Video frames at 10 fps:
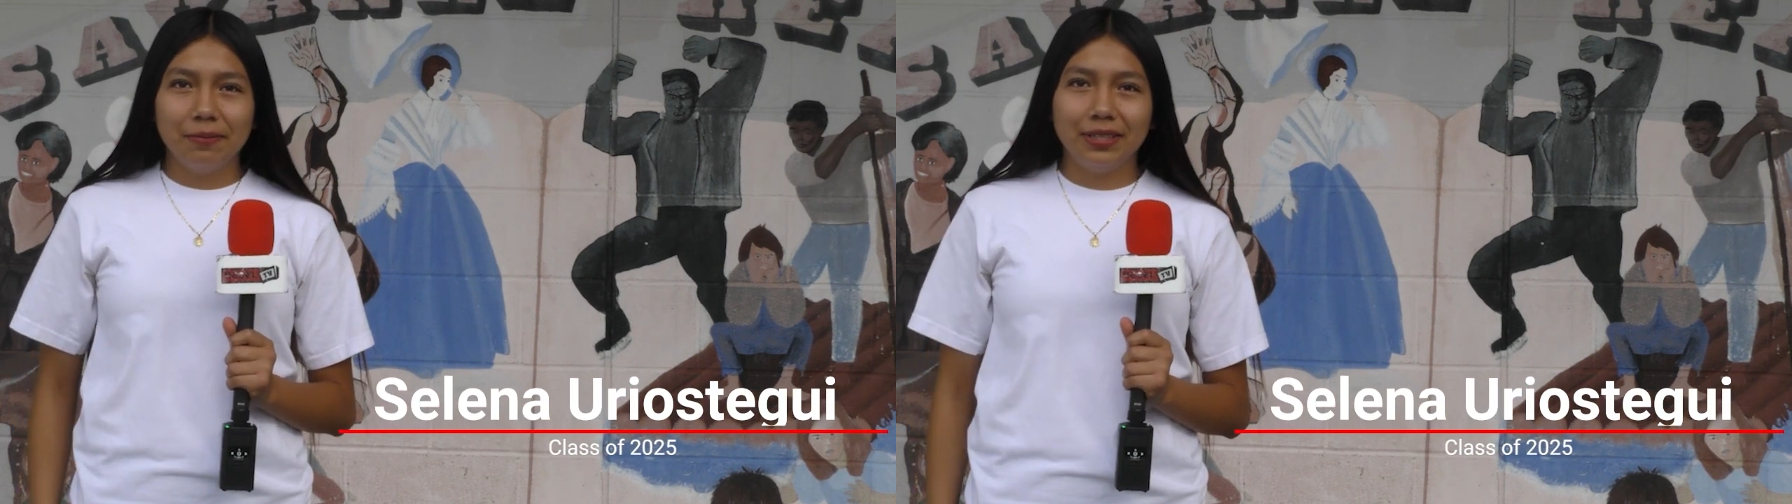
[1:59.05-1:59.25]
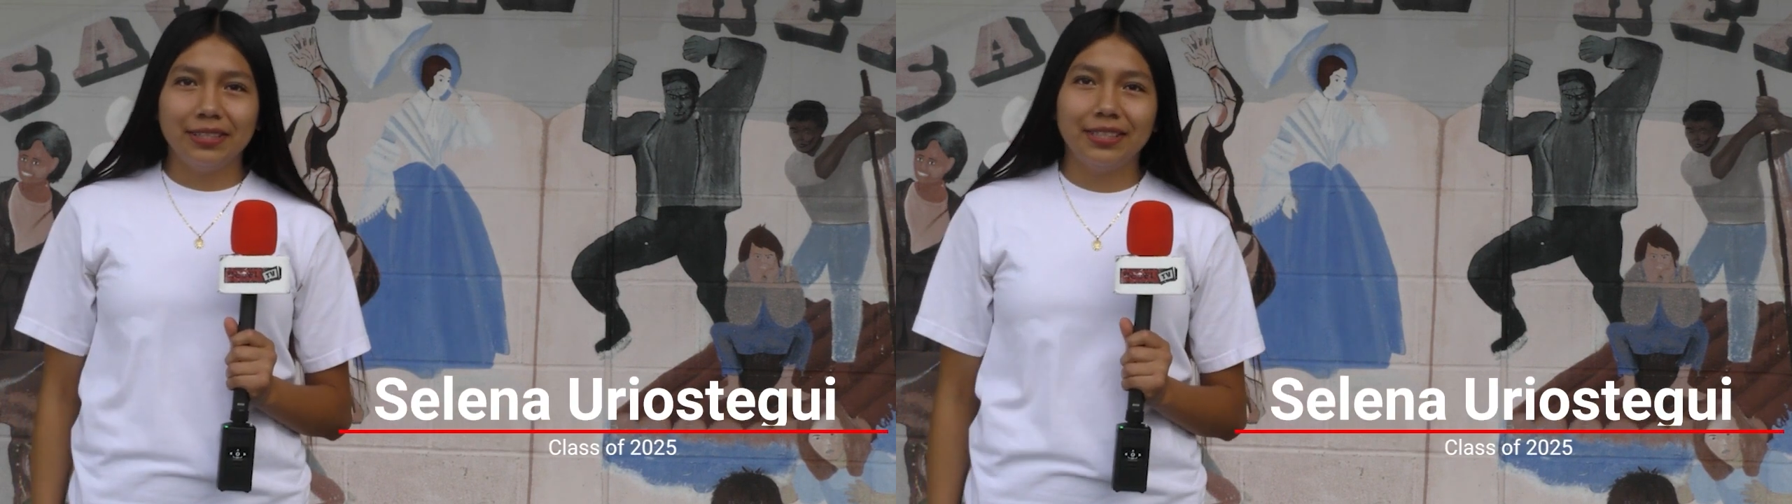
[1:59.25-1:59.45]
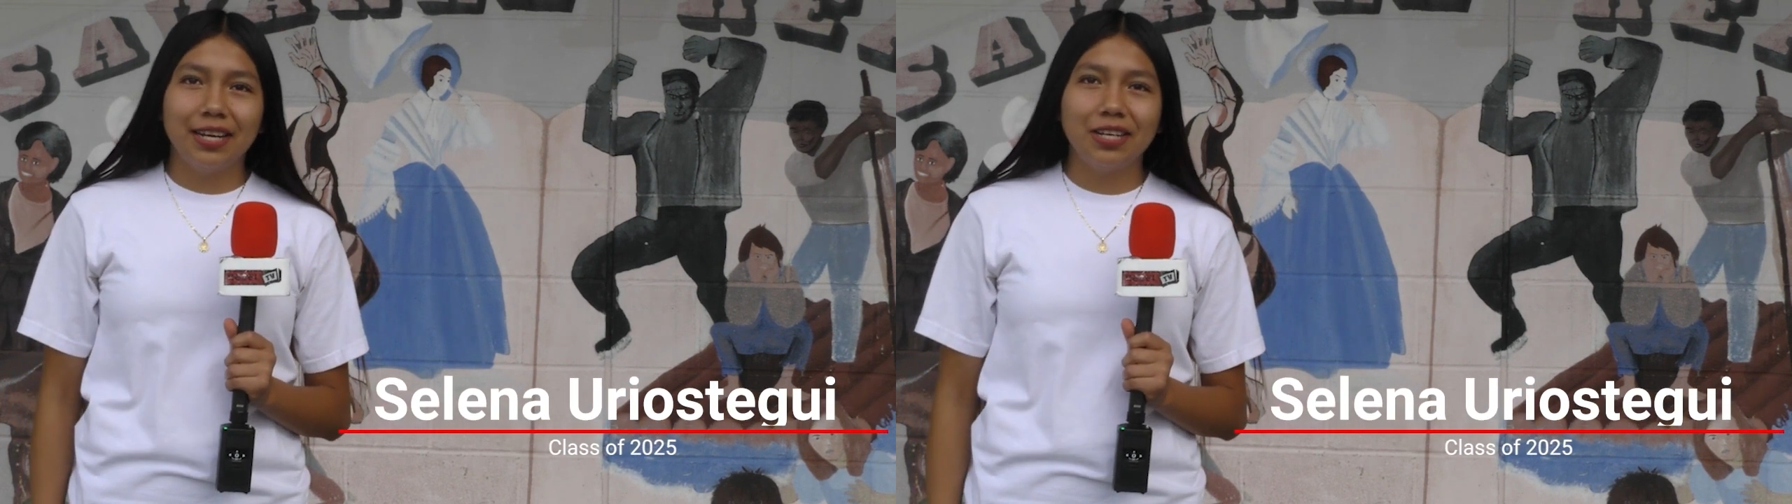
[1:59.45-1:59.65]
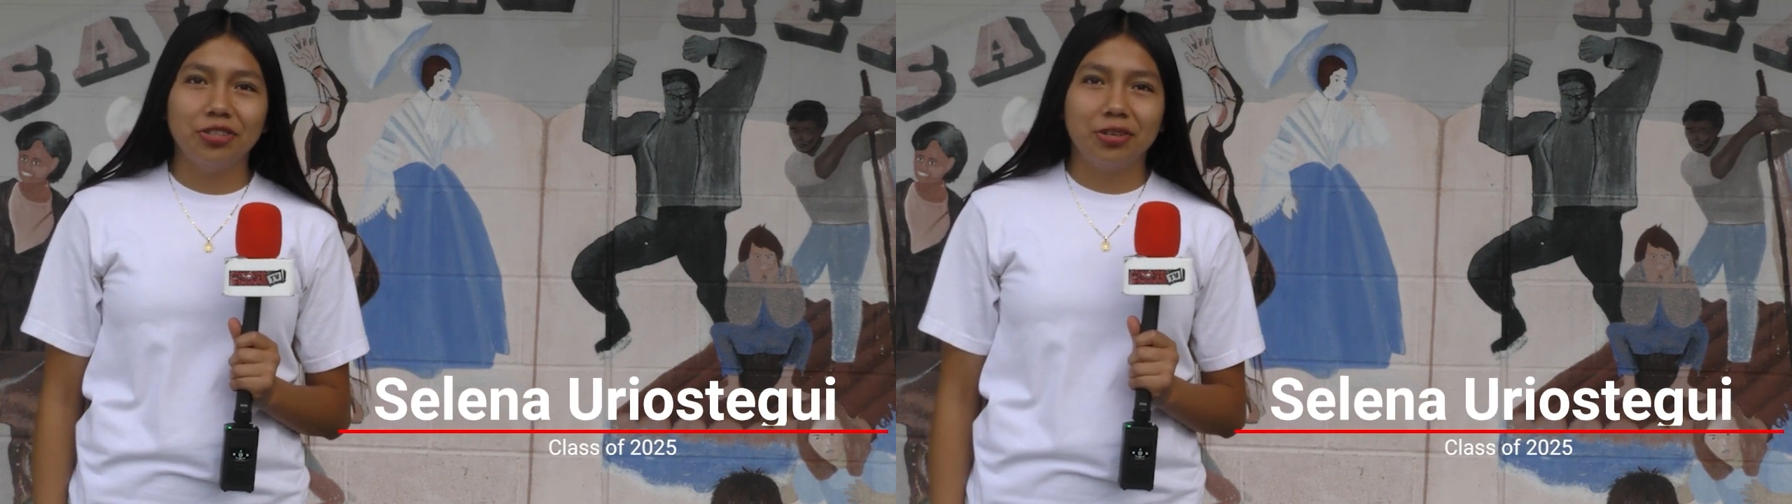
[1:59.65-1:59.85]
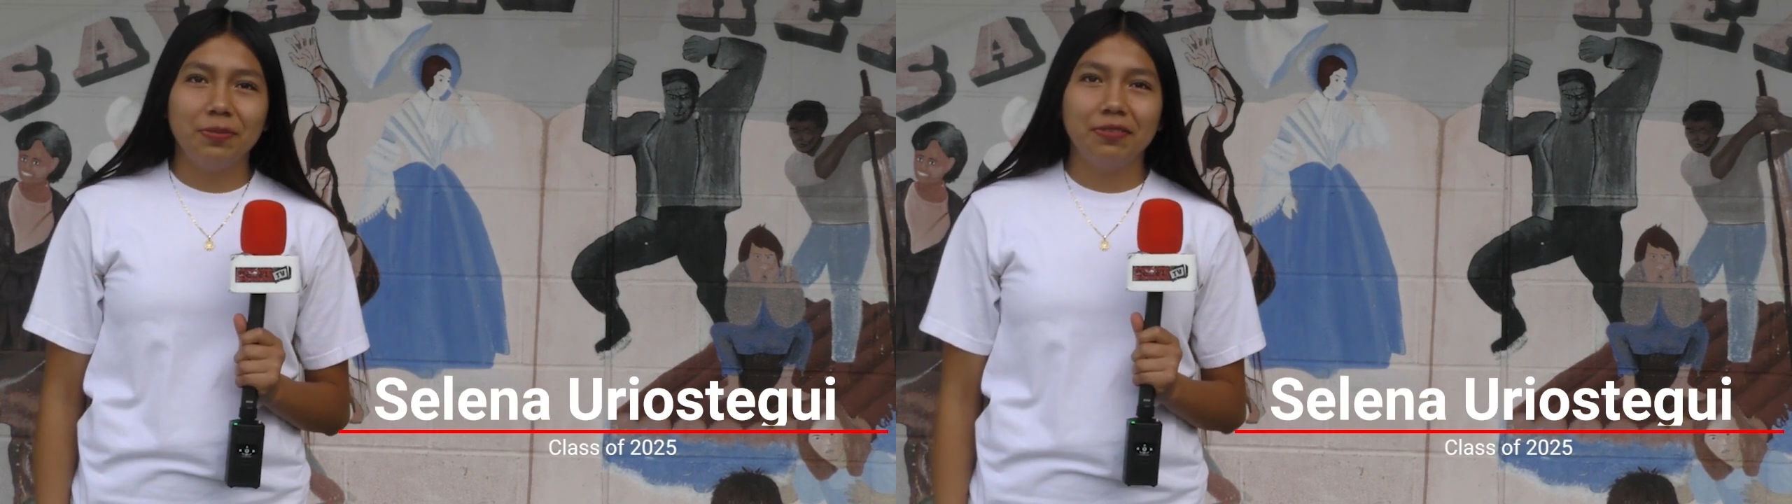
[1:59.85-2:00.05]
Please stand and
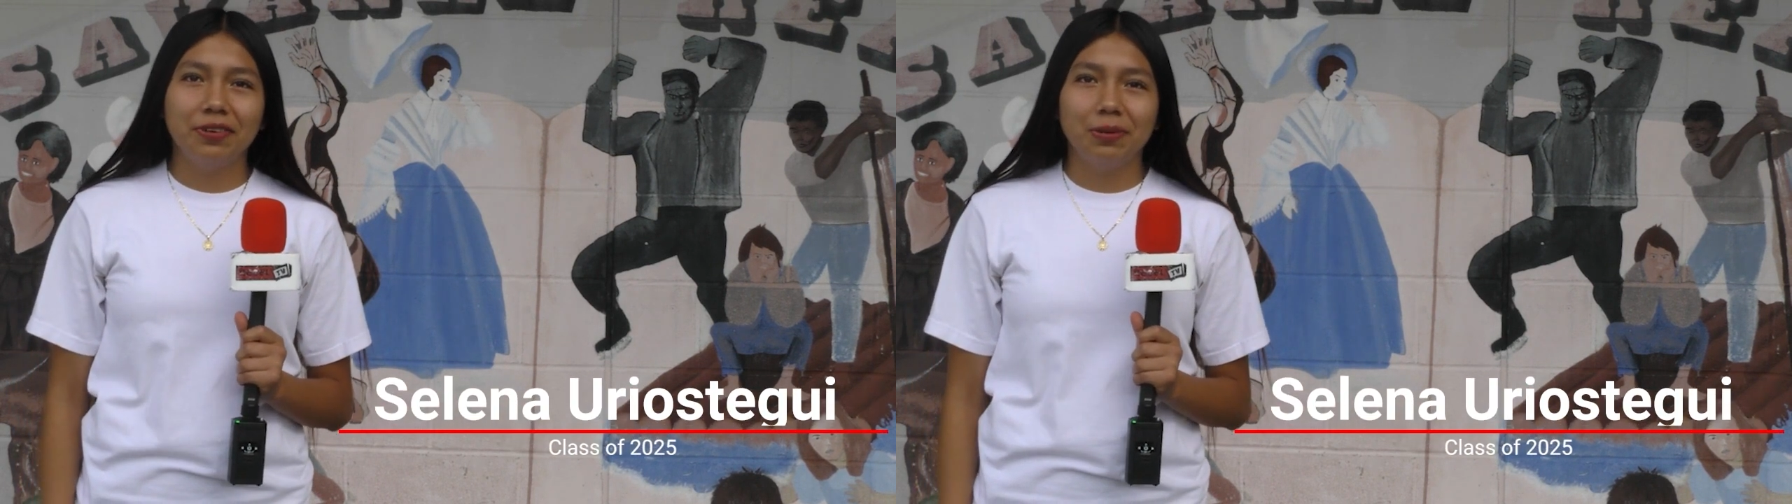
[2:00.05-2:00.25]
join me for